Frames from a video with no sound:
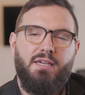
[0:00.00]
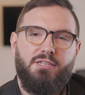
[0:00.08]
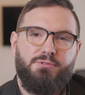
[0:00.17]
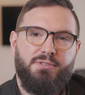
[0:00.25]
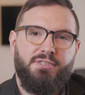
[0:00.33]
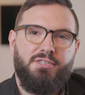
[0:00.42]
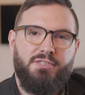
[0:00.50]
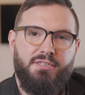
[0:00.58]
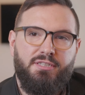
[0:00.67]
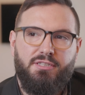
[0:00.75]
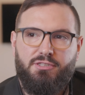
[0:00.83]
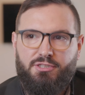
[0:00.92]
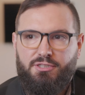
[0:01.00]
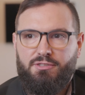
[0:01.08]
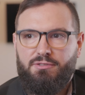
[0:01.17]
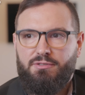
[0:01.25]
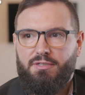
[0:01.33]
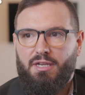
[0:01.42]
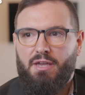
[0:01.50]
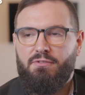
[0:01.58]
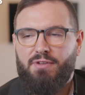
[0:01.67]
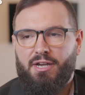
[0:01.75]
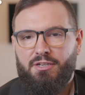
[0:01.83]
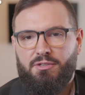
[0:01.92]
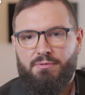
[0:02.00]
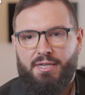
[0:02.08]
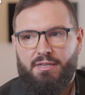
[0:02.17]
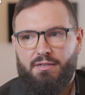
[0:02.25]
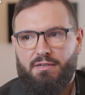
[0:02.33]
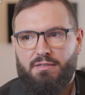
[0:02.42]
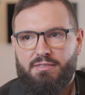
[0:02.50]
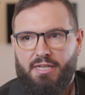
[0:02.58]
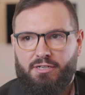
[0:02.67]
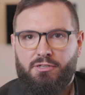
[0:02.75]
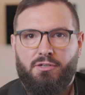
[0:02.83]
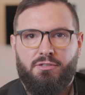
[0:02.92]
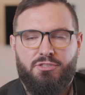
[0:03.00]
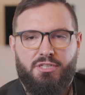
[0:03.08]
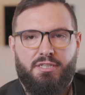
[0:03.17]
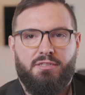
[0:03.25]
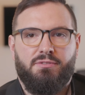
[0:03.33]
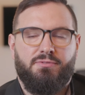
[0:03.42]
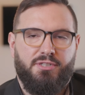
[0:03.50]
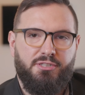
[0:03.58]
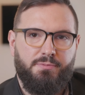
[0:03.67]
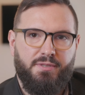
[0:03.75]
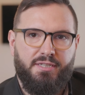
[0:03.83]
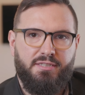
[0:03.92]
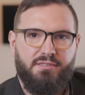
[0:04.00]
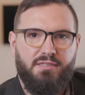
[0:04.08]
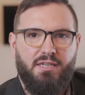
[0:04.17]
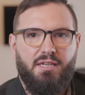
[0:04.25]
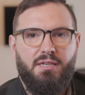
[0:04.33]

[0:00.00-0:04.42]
It's really good to evaluate technology in the first place,